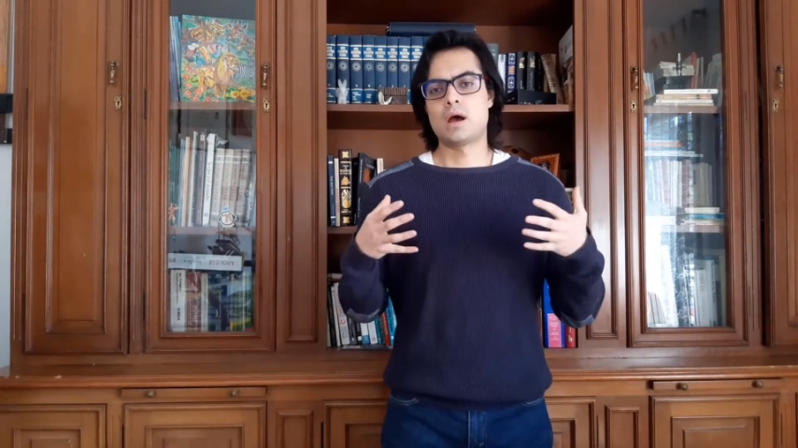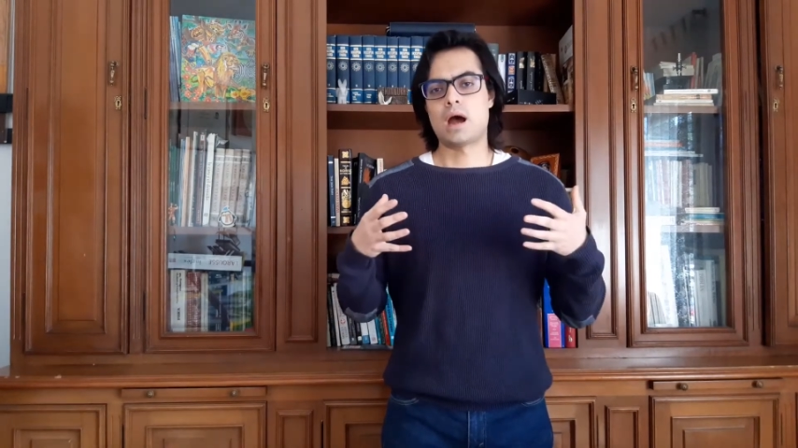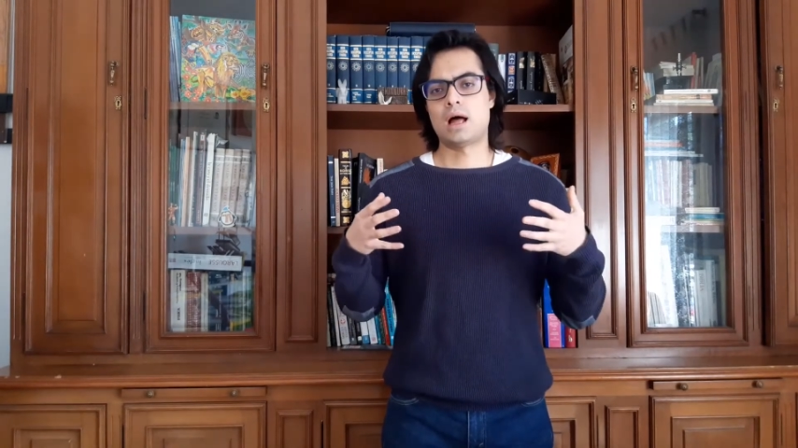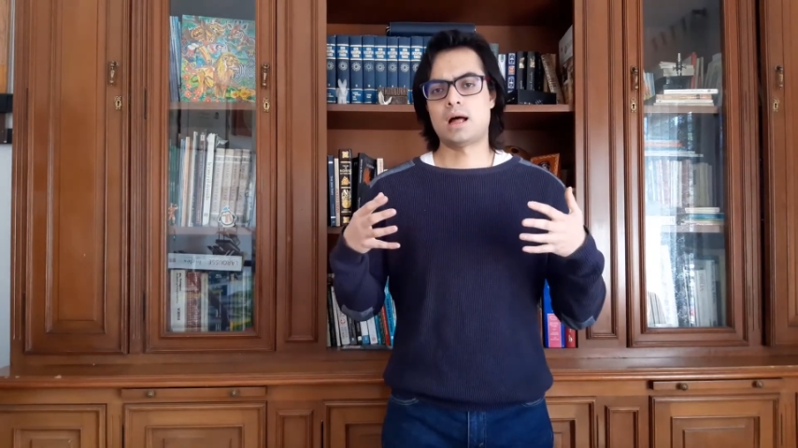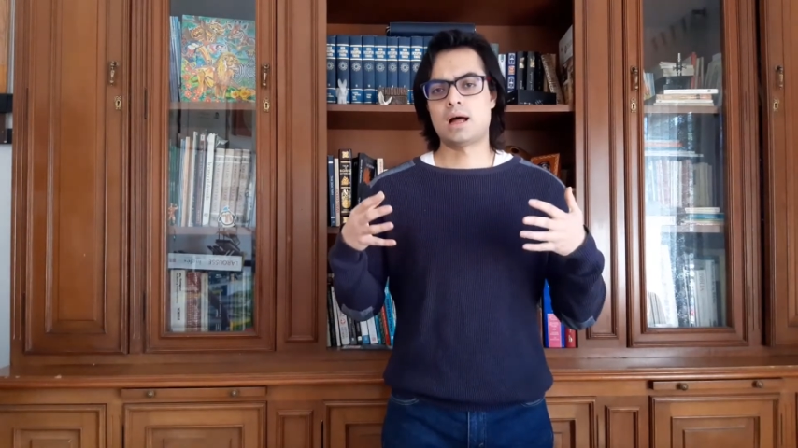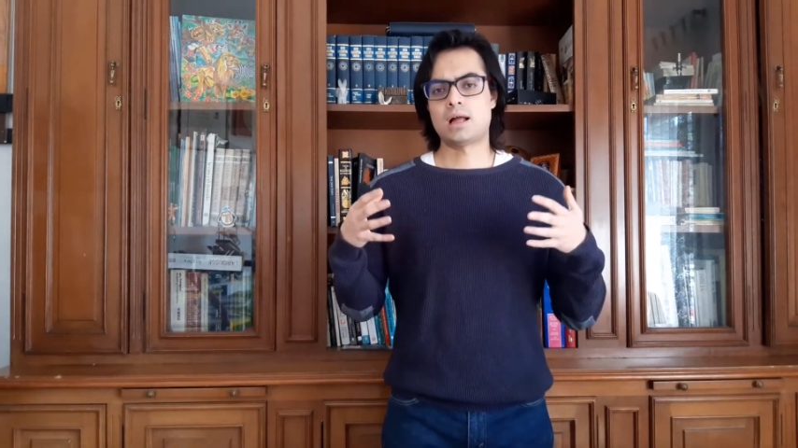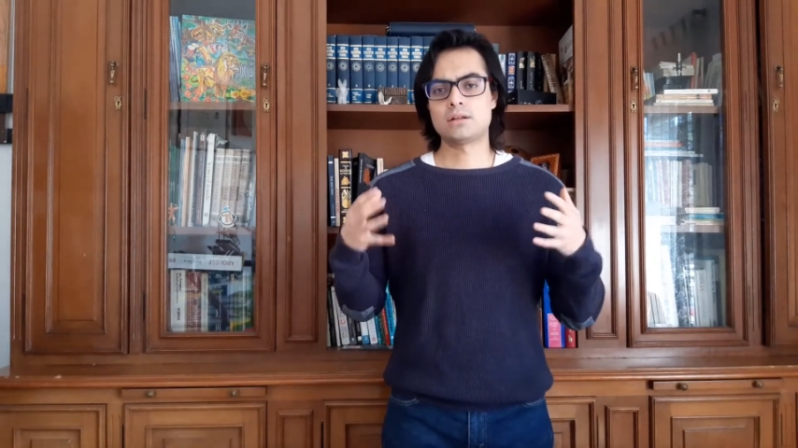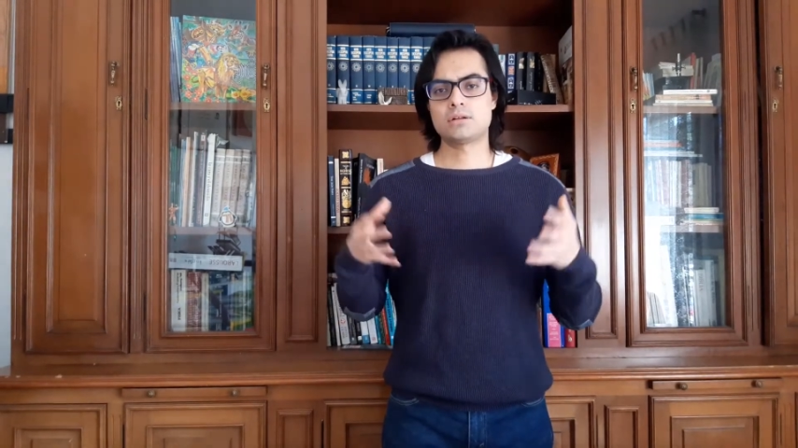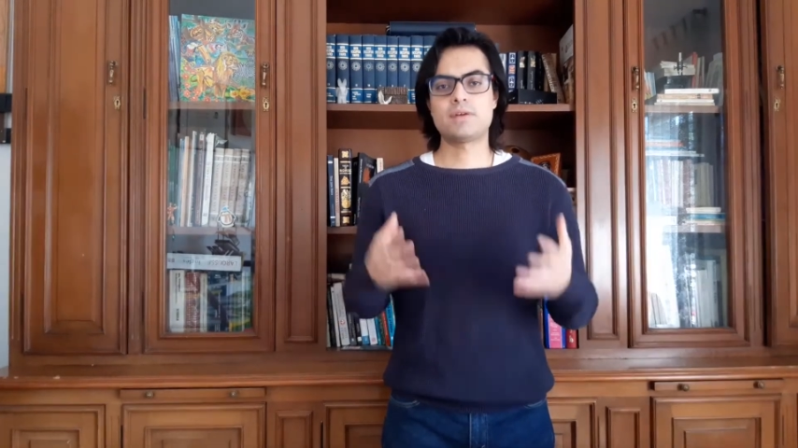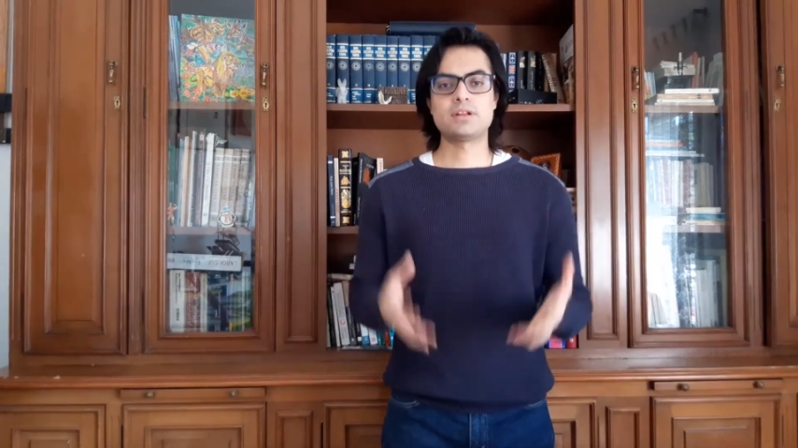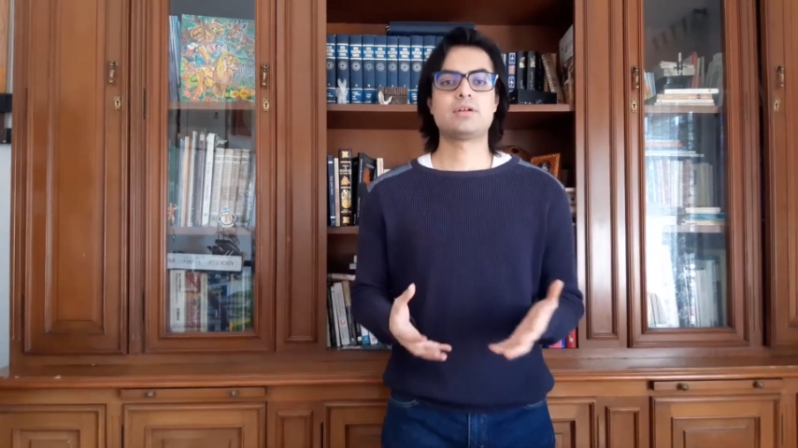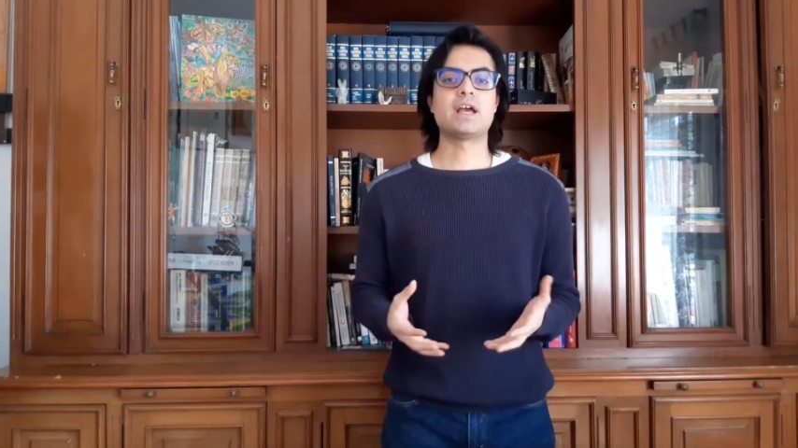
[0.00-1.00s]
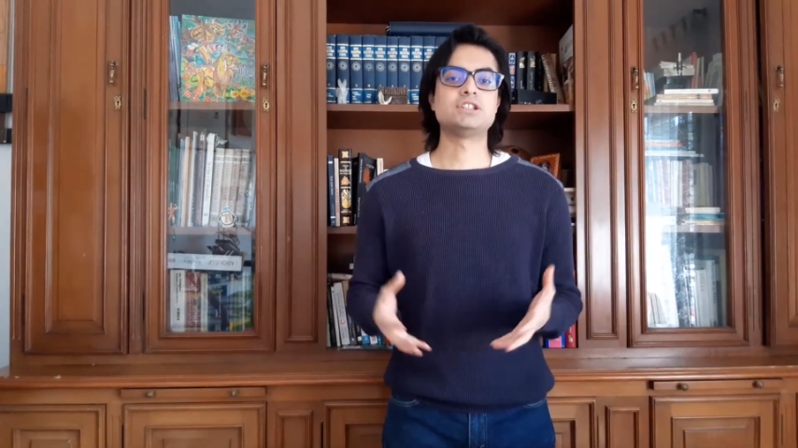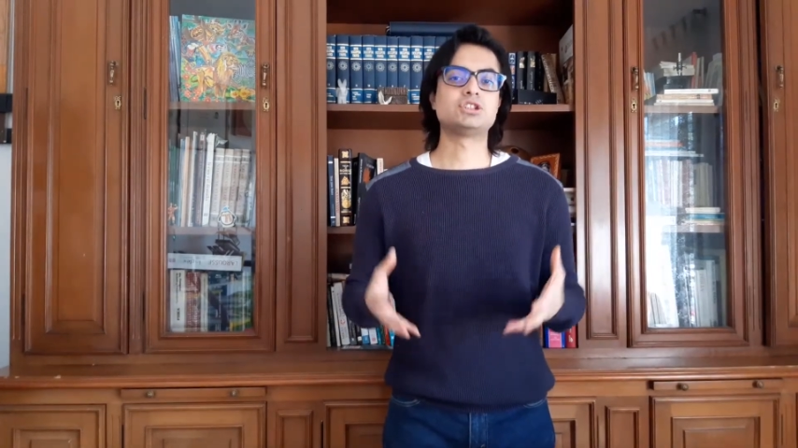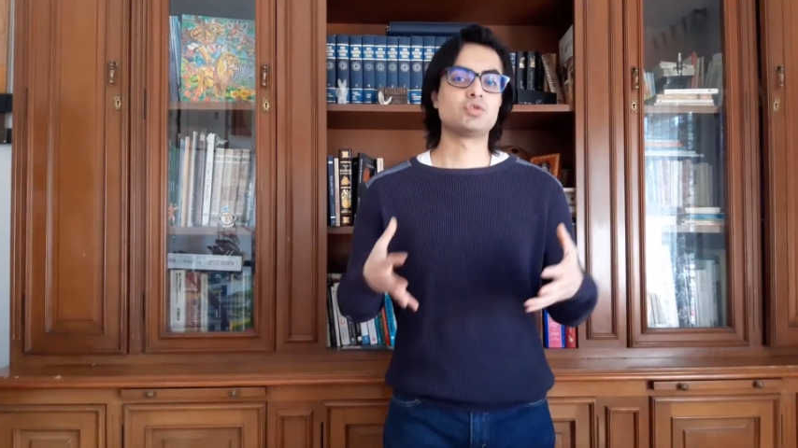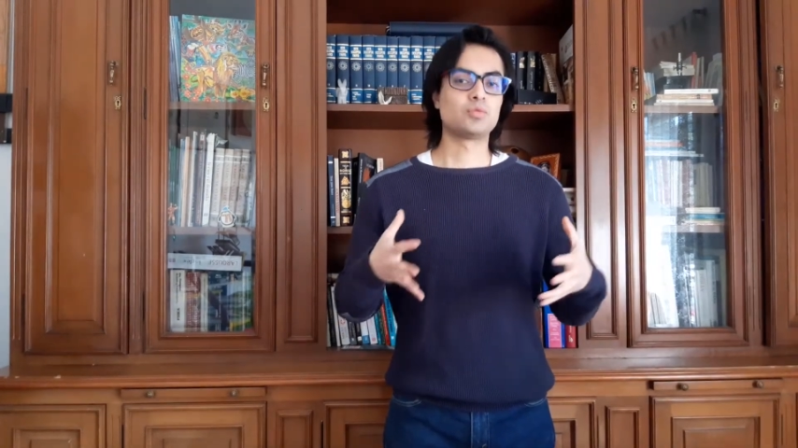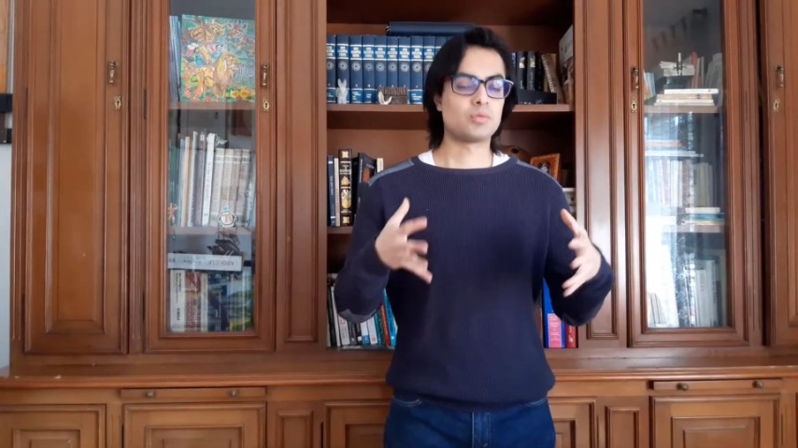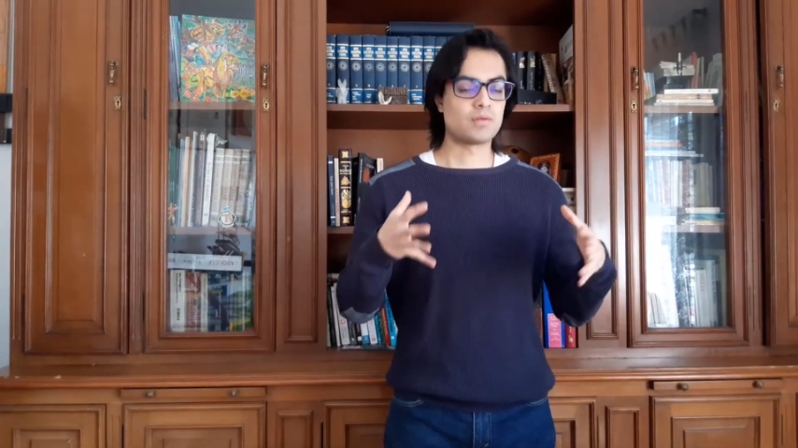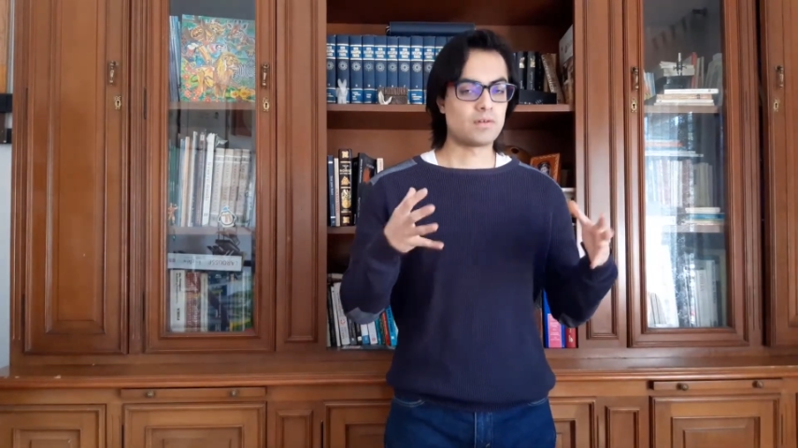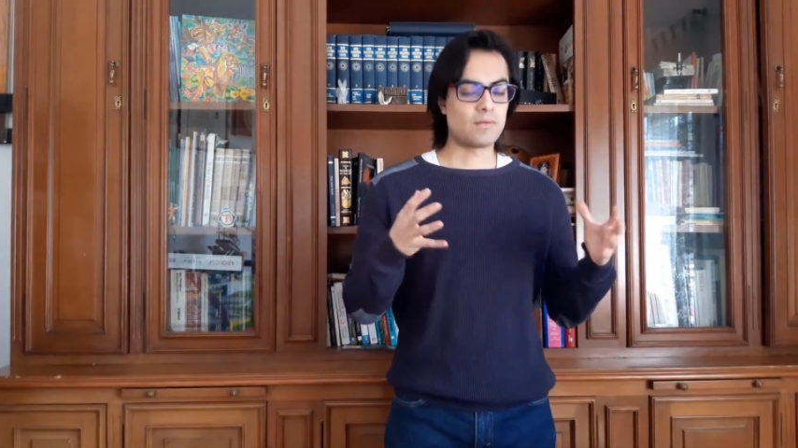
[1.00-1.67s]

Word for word: uh, a lot of education